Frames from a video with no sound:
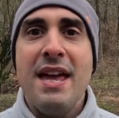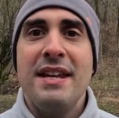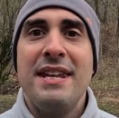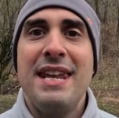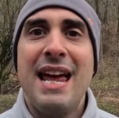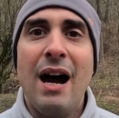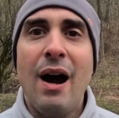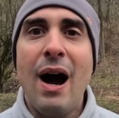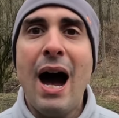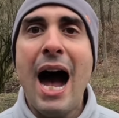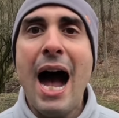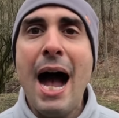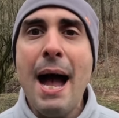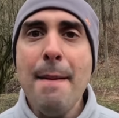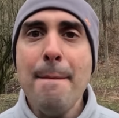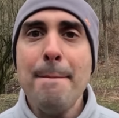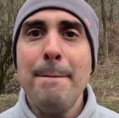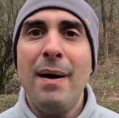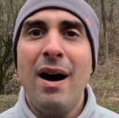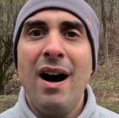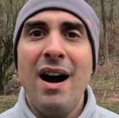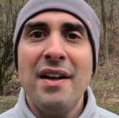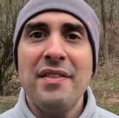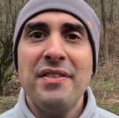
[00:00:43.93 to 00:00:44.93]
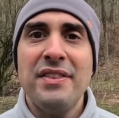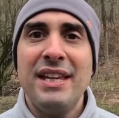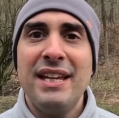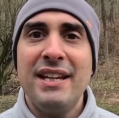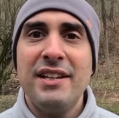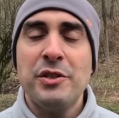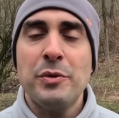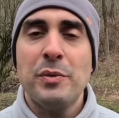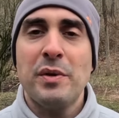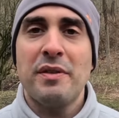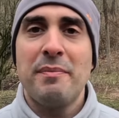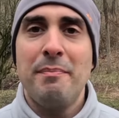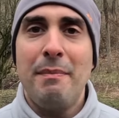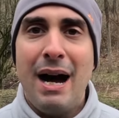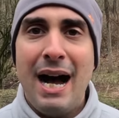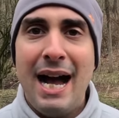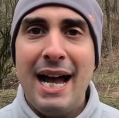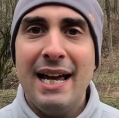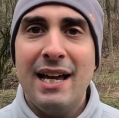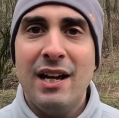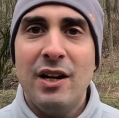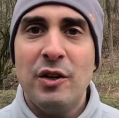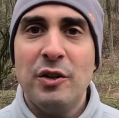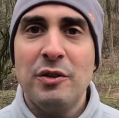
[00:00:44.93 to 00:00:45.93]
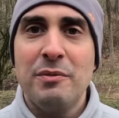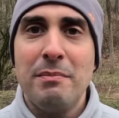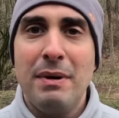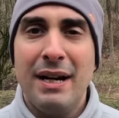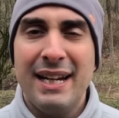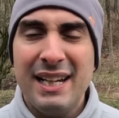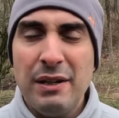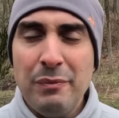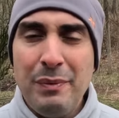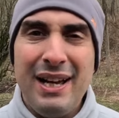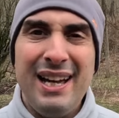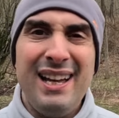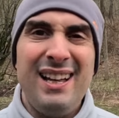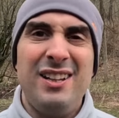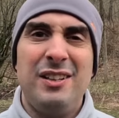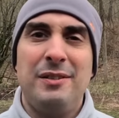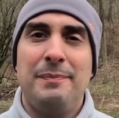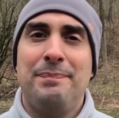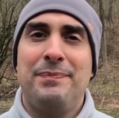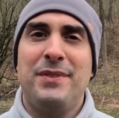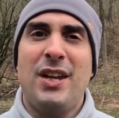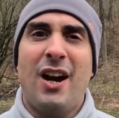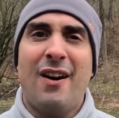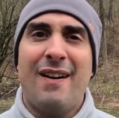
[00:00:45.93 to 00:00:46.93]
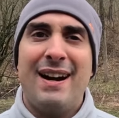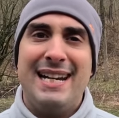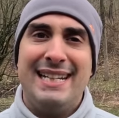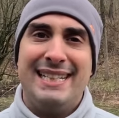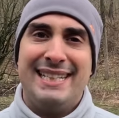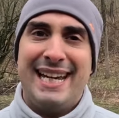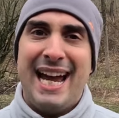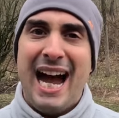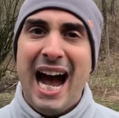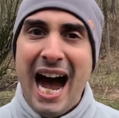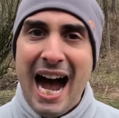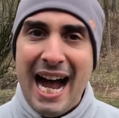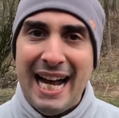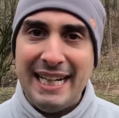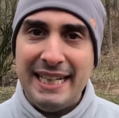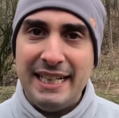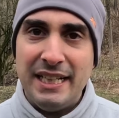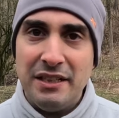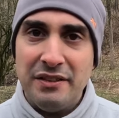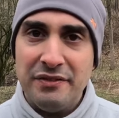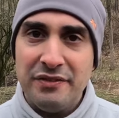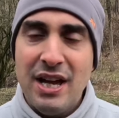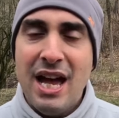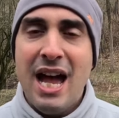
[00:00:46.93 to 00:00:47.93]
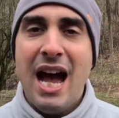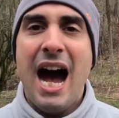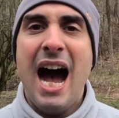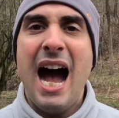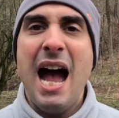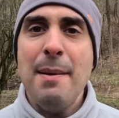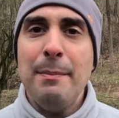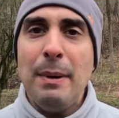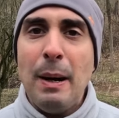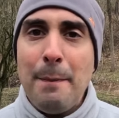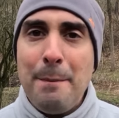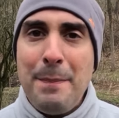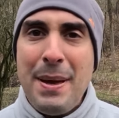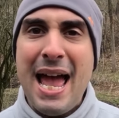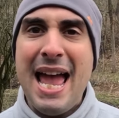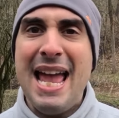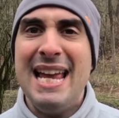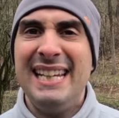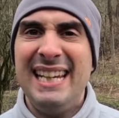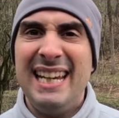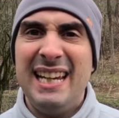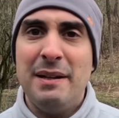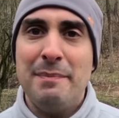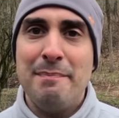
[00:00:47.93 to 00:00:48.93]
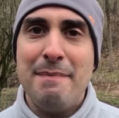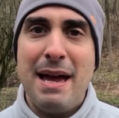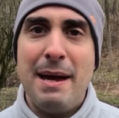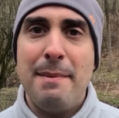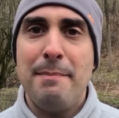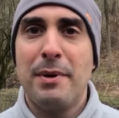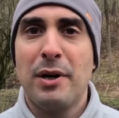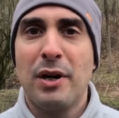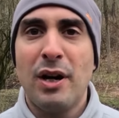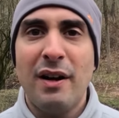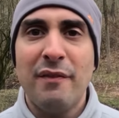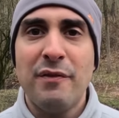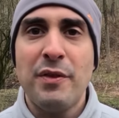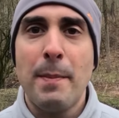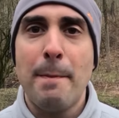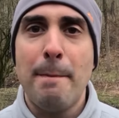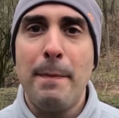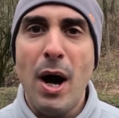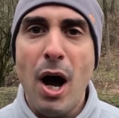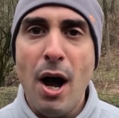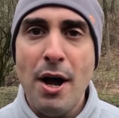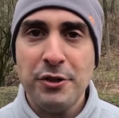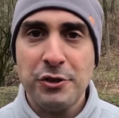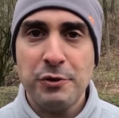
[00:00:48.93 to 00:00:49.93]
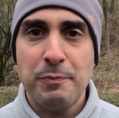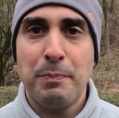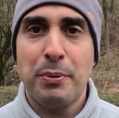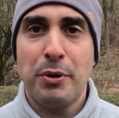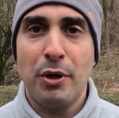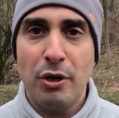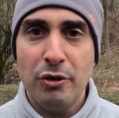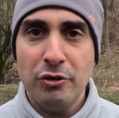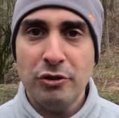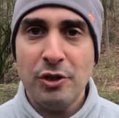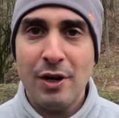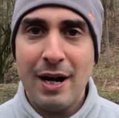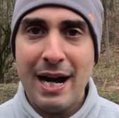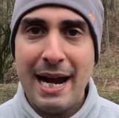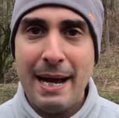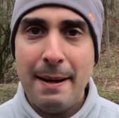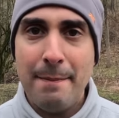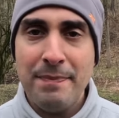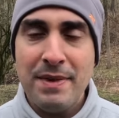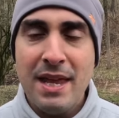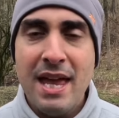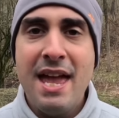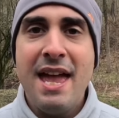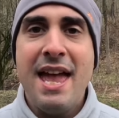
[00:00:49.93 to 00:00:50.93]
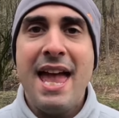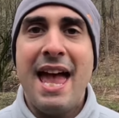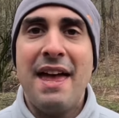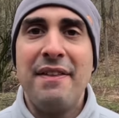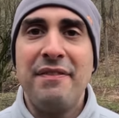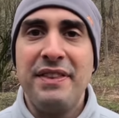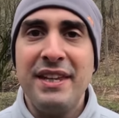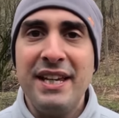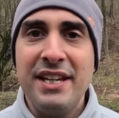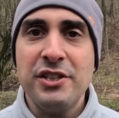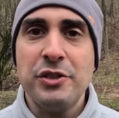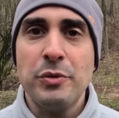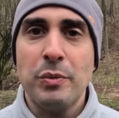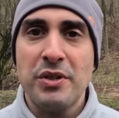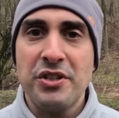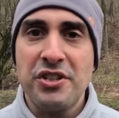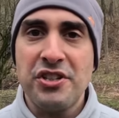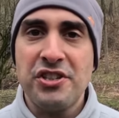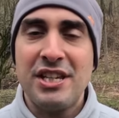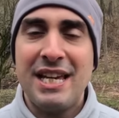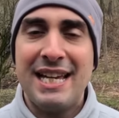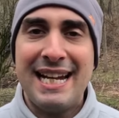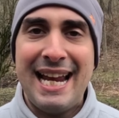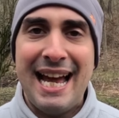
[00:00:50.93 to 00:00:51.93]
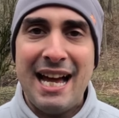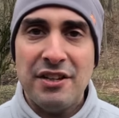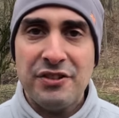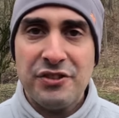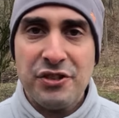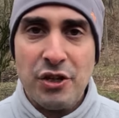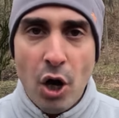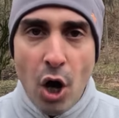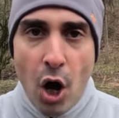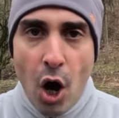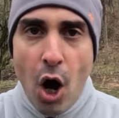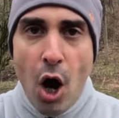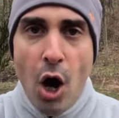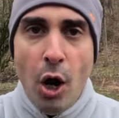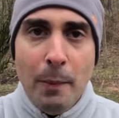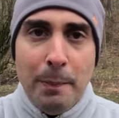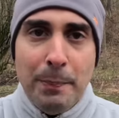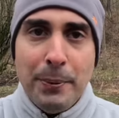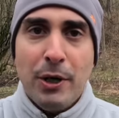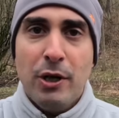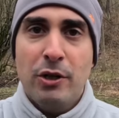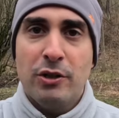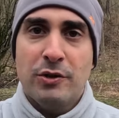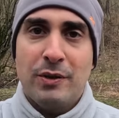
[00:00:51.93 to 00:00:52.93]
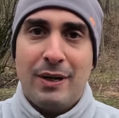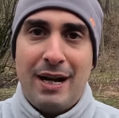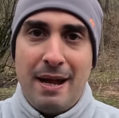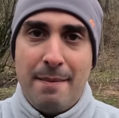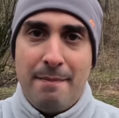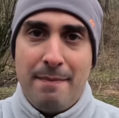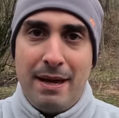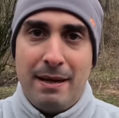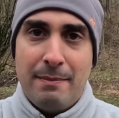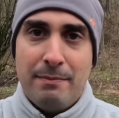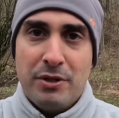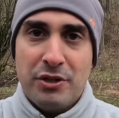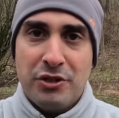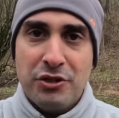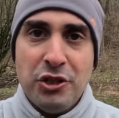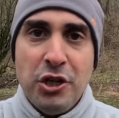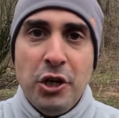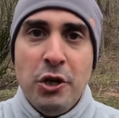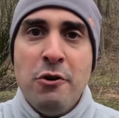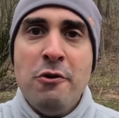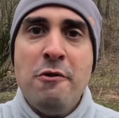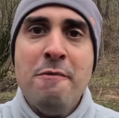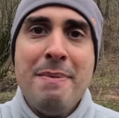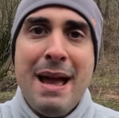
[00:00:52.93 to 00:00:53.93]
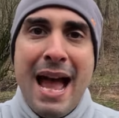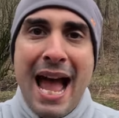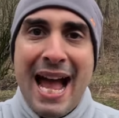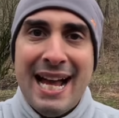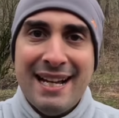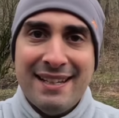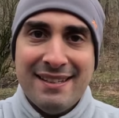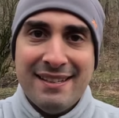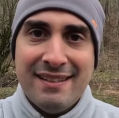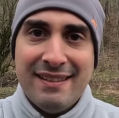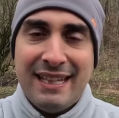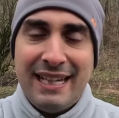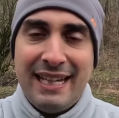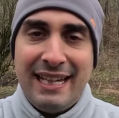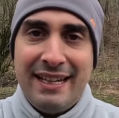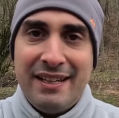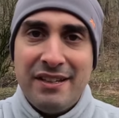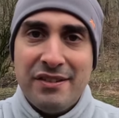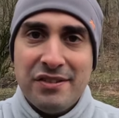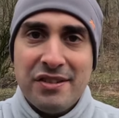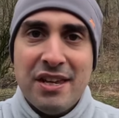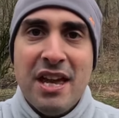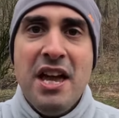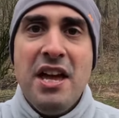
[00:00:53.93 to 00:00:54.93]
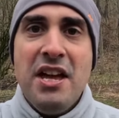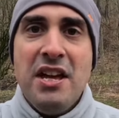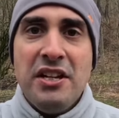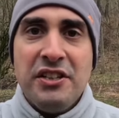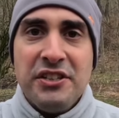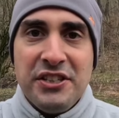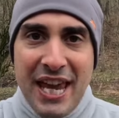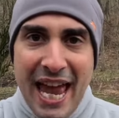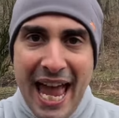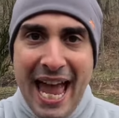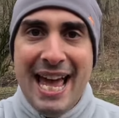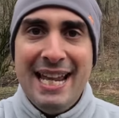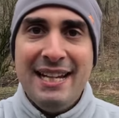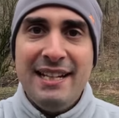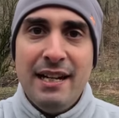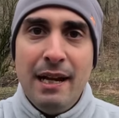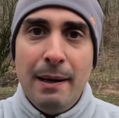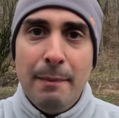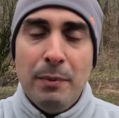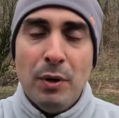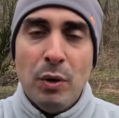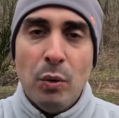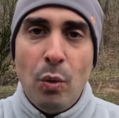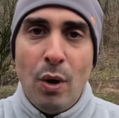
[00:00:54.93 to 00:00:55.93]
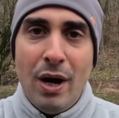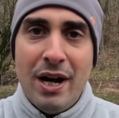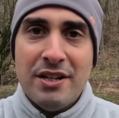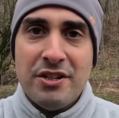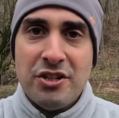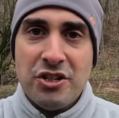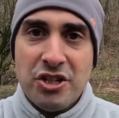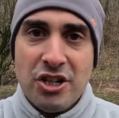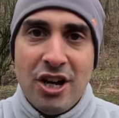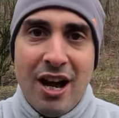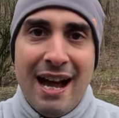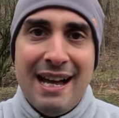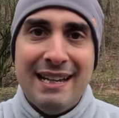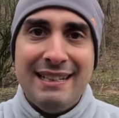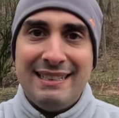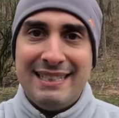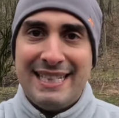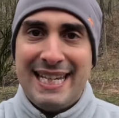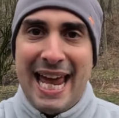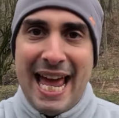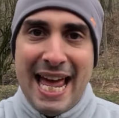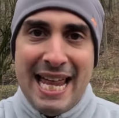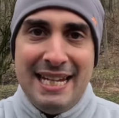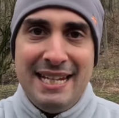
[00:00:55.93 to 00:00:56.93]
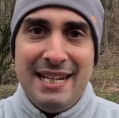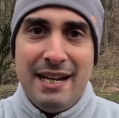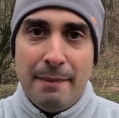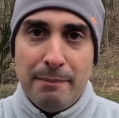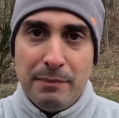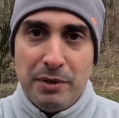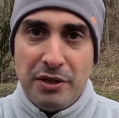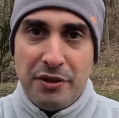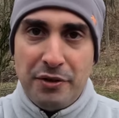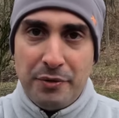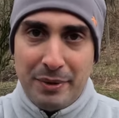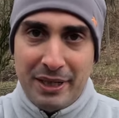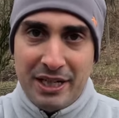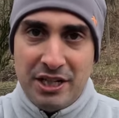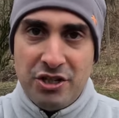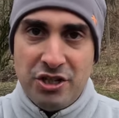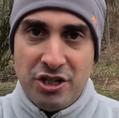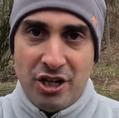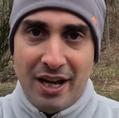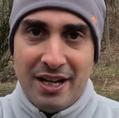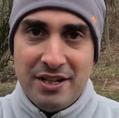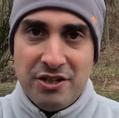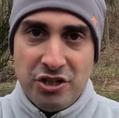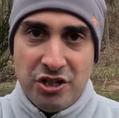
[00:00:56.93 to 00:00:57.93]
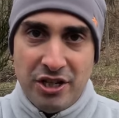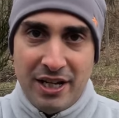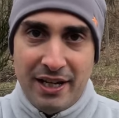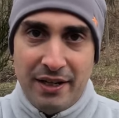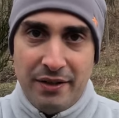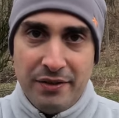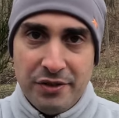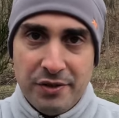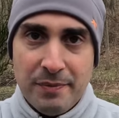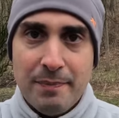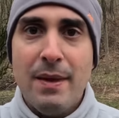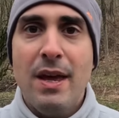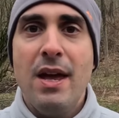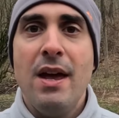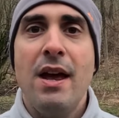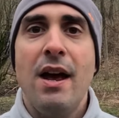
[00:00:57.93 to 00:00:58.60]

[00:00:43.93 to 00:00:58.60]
Now, I bought these with my own money. Well, all right, kind of. I'm a paying member of the Boss program, and these were sent out to all program members. Two bags of these, 10 number one shot and 10 number three shot shells.